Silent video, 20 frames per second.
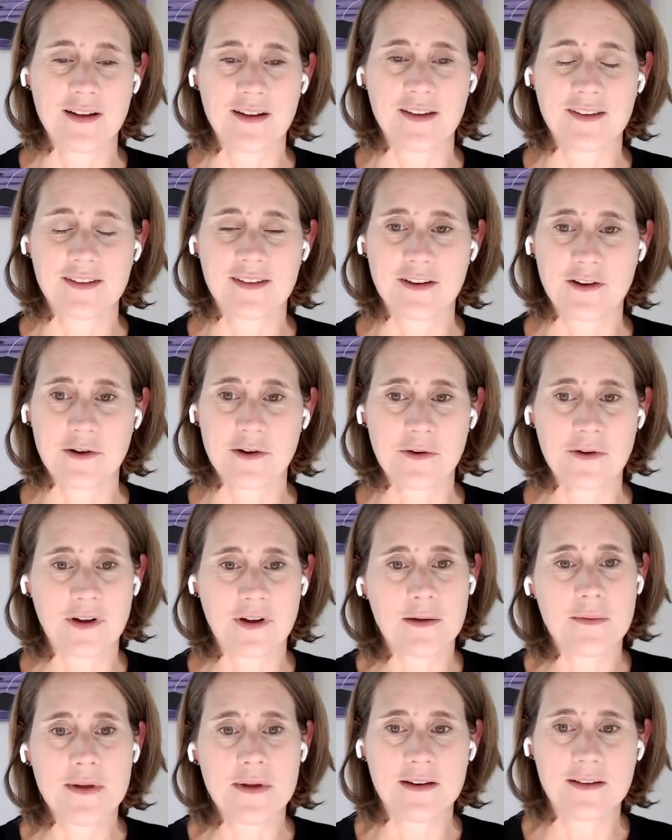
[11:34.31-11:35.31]
So,
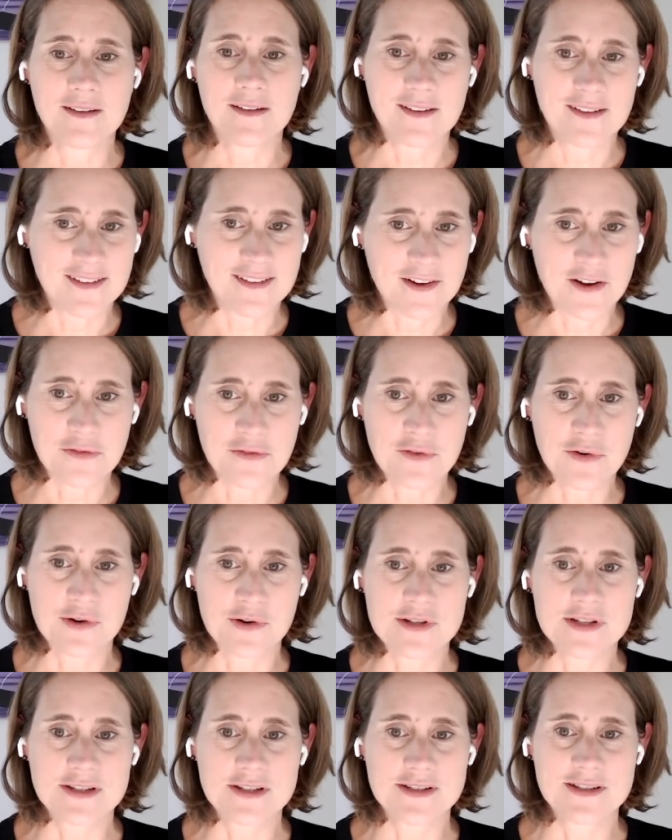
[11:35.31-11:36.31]
of
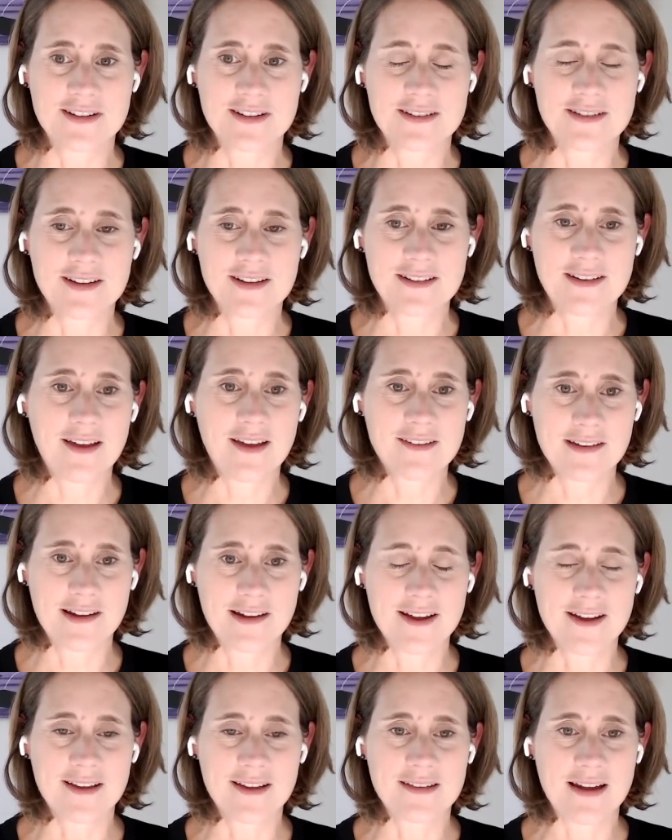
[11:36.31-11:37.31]
course, the
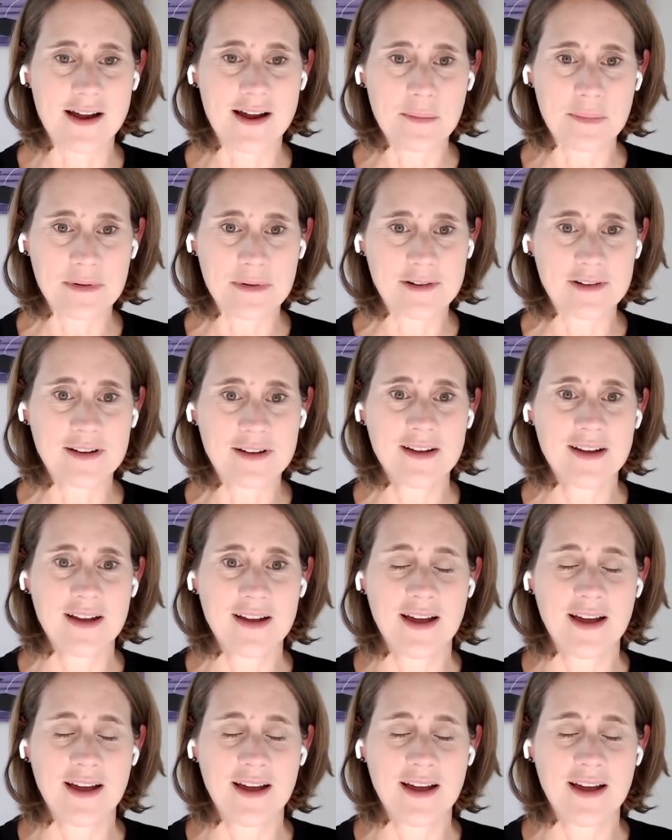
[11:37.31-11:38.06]
Tesla example